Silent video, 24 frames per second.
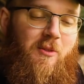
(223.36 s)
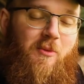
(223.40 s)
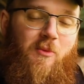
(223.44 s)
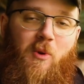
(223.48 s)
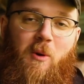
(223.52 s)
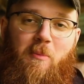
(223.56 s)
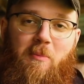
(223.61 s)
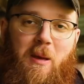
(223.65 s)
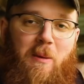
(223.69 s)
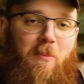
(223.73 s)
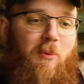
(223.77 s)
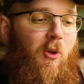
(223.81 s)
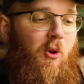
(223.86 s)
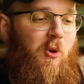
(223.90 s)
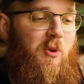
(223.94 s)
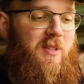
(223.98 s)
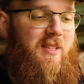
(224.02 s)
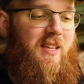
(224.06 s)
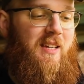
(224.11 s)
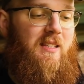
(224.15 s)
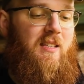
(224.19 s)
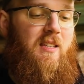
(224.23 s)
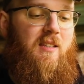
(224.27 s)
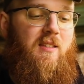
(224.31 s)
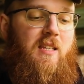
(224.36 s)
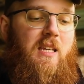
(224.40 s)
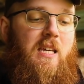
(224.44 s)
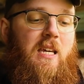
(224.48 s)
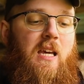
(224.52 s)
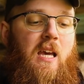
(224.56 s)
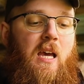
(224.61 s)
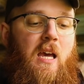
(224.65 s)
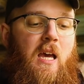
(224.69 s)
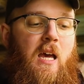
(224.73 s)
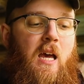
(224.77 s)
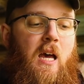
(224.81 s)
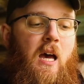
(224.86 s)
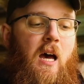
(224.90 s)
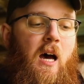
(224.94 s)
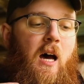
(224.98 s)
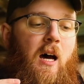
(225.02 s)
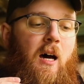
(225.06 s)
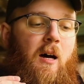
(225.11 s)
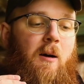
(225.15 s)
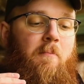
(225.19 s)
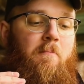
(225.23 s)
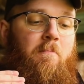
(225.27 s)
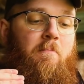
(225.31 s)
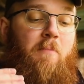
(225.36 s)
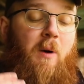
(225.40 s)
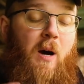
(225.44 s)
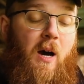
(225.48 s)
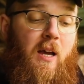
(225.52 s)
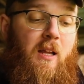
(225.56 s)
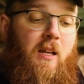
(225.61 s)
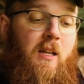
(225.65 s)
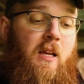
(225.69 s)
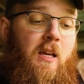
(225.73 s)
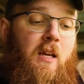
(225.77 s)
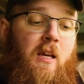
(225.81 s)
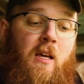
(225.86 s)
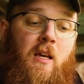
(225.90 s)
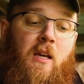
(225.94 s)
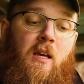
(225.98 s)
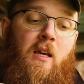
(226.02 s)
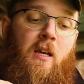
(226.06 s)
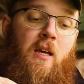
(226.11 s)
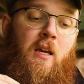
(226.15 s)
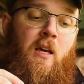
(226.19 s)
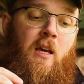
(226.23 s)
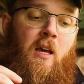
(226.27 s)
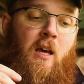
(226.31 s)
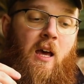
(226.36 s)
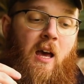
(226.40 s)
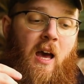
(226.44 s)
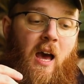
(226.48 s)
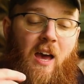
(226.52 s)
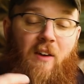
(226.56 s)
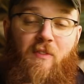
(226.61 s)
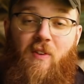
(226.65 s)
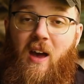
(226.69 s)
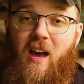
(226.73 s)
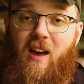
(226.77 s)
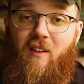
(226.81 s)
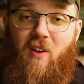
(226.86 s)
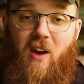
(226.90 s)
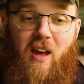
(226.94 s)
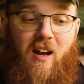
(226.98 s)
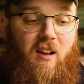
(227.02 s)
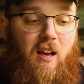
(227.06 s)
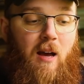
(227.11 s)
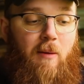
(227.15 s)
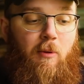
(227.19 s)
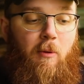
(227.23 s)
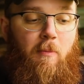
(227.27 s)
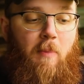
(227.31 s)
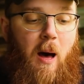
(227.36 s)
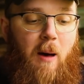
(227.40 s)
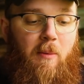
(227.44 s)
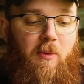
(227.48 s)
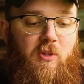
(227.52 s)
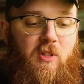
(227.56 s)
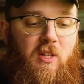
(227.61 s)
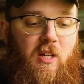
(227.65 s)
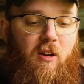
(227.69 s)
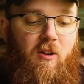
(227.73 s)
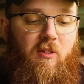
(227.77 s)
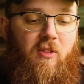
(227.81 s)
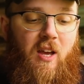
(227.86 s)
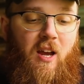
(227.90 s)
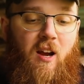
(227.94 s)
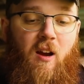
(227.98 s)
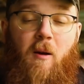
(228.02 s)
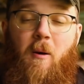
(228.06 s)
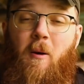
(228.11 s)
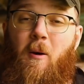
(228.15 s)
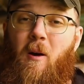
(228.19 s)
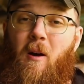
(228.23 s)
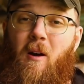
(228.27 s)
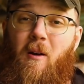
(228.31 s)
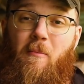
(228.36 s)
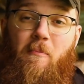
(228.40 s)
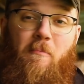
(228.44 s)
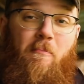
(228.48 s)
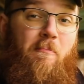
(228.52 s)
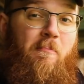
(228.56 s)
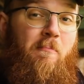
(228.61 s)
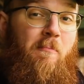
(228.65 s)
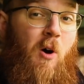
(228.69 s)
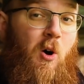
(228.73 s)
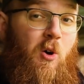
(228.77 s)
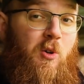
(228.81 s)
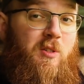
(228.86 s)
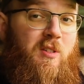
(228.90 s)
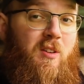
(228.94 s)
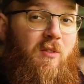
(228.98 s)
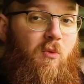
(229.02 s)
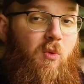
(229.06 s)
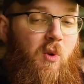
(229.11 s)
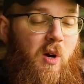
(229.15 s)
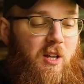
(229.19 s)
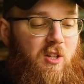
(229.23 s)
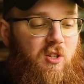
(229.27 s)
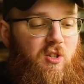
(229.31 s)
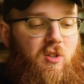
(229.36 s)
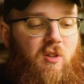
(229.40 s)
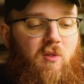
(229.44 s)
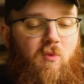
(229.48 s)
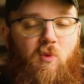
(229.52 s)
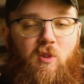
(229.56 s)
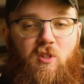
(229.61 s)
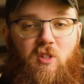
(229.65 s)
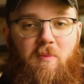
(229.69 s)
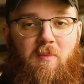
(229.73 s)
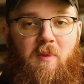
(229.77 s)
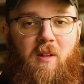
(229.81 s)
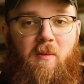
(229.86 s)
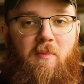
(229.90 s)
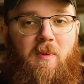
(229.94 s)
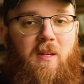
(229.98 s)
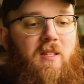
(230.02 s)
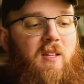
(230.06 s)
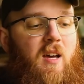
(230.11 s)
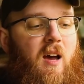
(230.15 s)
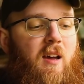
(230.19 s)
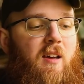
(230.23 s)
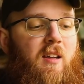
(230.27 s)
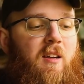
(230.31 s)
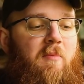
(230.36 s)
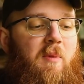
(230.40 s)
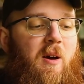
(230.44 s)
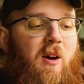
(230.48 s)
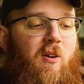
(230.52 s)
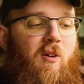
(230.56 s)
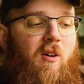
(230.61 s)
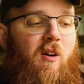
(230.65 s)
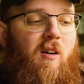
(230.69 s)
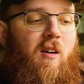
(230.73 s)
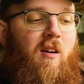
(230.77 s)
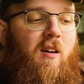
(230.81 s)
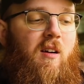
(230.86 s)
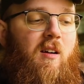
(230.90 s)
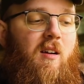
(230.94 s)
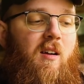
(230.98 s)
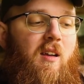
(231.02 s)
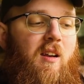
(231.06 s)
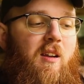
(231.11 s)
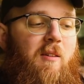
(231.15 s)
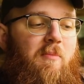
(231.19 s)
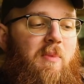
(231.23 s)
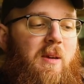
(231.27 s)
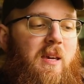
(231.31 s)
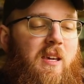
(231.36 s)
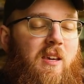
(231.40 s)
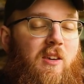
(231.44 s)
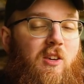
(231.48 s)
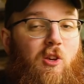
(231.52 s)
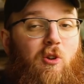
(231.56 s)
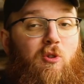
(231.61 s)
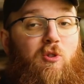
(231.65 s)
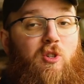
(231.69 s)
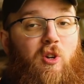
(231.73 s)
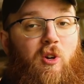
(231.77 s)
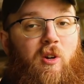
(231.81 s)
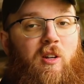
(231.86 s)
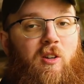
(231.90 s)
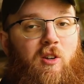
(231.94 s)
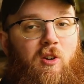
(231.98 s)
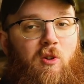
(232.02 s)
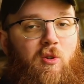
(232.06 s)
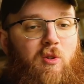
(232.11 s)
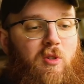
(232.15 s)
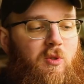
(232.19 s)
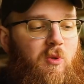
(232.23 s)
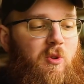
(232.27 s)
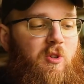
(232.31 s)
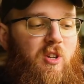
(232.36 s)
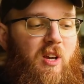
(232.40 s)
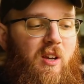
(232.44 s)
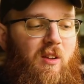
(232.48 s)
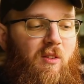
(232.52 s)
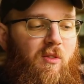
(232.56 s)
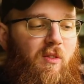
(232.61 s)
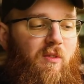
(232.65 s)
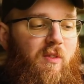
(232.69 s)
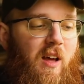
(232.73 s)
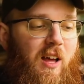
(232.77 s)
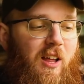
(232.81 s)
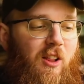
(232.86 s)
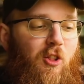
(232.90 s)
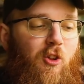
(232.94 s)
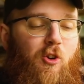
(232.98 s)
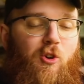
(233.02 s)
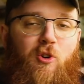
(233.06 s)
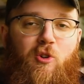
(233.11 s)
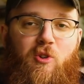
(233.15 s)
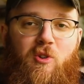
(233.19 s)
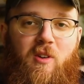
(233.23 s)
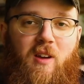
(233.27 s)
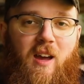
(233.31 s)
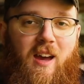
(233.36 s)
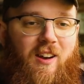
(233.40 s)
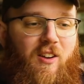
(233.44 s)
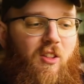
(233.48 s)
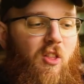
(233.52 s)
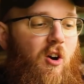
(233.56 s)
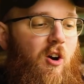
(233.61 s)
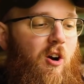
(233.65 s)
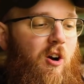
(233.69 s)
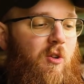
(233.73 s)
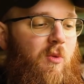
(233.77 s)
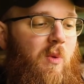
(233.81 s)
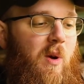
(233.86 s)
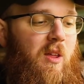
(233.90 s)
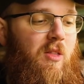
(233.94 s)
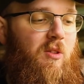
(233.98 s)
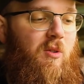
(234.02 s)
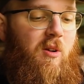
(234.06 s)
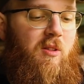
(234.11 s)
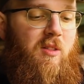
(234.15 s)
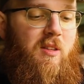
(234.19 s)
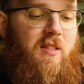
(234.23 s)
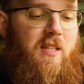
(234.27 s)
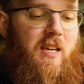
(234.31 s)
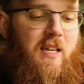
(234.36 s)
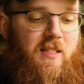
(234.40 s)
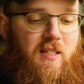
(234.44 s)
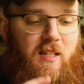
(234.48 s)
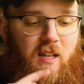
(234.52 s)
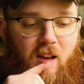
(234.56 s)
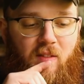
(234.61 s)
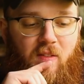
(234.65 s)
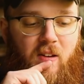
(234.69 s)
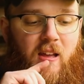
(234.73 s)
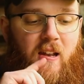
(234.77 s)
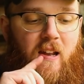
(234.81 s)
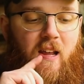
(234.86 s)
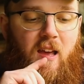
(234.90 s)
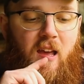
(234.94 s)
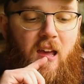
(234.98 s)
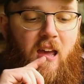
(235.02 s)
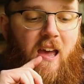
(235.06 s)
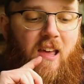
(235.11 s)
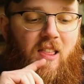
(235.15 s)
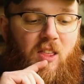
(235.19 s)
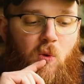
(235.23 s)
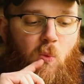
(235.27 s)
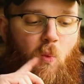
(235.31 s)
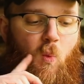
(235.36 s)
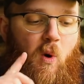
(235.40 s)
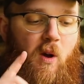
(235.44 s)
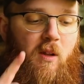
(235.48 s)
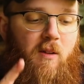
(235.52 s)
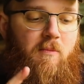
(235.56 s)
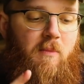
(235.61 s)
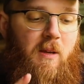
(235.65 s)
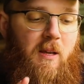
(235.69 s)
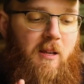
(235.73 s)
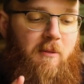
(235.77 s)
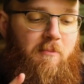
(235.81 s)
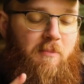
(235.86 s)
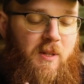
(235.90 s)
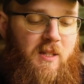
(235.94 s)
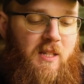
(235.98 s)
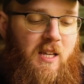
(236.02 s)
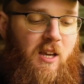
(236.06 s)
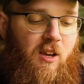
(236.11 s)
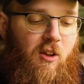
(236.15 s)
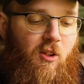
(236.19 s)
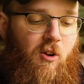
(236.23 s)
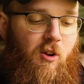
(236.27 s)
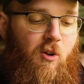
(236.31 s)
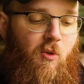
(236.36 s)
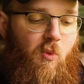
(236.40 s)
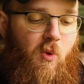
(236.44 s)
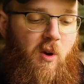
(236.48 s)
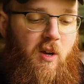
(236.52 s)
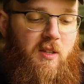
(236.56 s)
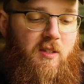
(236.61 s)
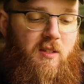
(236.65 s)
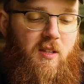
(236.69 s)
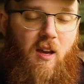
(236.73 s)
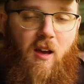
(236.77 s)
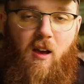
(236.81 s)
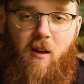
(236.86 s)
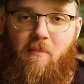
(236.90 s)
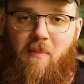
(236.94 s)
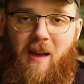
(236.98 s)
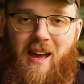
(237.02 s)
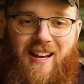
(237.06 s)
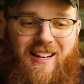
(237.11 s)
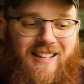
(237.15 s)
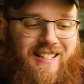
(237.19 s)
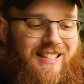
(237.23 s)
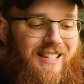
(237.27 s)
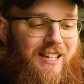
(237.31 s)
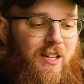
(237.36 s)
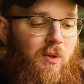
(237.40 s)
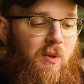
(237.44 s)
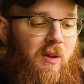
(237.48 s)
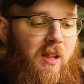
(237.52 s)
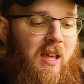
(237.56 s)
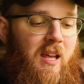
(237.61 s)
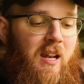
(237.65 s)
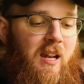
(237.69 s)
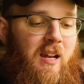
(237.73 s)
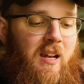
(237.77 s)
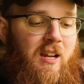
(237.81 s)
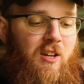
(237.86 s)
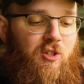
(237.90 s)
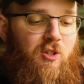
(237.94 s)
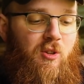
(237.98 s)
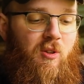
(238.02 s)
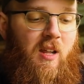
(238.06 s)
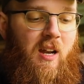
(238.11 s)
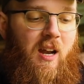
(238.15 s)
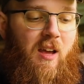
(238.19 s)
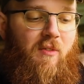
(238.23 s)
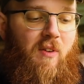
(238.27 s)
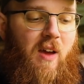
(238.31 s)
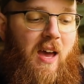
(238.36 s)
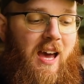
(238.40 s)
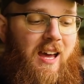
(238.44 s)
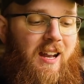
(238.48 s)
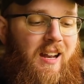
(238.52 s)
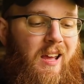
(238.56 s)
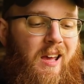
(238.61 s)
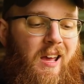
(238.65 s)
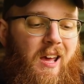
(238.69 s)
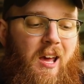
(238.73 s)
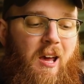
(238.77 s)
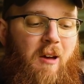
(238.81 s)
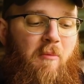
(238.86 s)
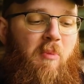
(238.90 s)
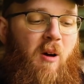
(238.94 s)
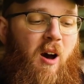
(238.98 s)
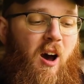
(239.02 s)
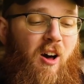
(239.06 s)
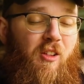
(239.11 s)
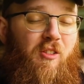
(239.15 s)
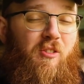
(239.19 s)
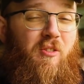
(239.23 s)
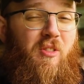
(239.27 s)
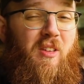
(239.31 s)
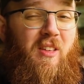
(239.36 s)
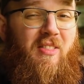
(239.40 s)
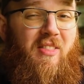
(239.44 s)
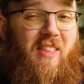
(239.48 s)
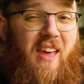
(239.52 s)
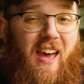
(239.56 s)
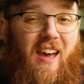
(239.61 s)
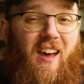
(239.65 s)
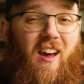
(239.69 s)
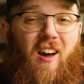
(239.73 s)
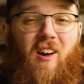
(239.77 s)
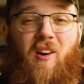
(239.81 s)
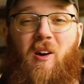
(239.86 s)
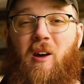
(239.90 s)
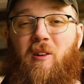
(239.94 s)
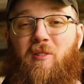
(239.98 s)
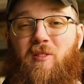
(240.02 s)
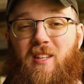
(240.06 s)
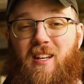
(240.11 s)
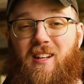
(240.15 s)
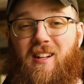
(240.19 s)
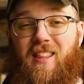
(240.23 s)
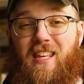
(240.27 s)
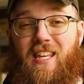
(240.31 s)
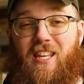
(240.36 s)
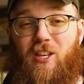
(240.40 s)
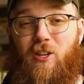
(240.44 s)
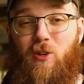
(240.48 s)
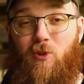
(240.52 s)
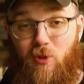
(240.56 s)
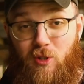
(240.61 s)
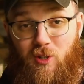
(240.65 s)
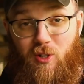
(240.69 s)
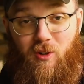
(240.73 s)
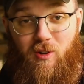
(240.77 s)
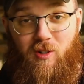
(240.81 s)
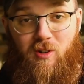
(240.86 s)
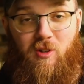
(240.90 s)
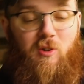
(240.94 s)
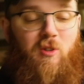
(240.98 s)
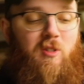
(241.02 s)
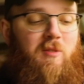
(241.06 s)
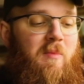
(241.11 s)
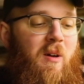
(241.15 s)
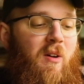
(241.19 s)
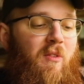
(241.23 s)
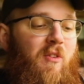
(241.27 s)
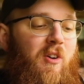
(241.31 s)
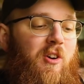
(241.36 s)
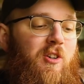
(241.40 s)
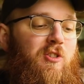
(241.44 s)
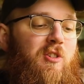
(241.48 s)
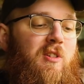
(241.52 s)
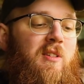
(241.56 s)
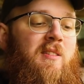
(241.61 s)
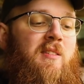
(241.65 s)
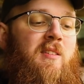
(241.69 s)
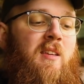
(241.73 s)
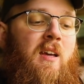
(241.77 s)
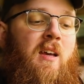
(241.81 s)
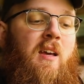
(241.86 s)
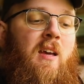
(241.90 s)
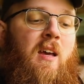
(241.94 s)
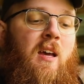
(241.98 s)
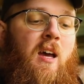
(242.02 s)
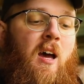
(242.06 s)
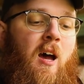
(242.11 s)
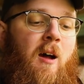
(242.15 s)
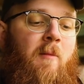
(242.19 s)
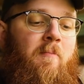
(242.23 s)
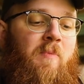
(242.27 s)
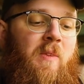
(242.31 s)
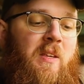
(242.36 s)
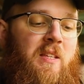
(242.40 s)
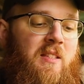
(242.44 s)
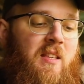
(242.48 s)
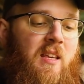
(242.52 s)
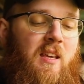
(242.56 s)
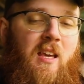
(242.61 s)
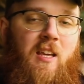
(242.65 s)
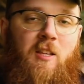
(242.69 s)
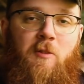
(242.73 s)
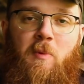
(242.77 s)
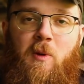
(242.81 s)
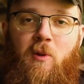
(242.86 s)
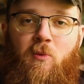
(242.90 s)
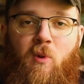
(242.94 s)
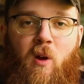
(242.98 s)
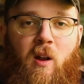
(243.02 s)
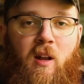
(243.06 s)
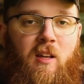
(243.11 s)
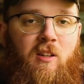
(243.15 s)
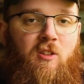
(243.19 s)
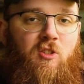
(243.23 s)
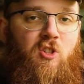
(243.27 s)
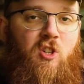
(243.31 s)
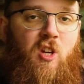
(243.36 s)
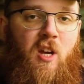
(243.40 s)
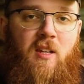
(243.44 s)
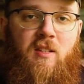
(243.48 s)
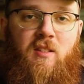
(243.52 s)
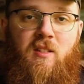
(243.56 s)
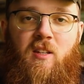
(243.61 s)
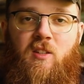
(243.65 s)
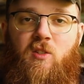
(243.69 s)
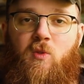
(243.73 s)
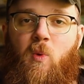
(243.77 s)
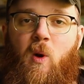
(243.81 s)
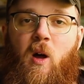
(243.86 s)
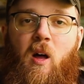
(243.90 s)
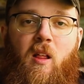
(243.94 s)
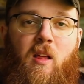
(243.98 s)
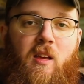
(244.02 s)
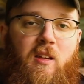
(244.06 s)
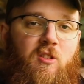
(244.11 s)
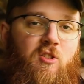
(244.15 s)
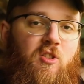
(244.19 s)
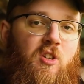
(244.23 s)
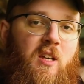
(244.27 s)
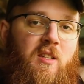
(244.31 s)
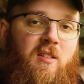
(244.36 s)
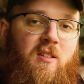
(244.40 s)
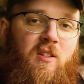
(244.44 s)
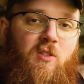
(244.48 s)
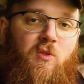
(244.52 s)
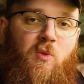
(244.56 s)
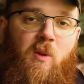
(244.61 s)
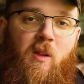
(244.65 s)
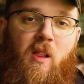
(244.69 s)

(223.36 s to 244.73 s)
what people always like to see. But I've had a couple bobbles here and there. Most of which I'm going to be talking about, are going to be user-induced, which I learned kind of the hard way throughout the testing of it. And then one in particular was a magazine-related issue that I've had. But other than that, outside of the user-induced malfunctions, this thing has been running just as well and just as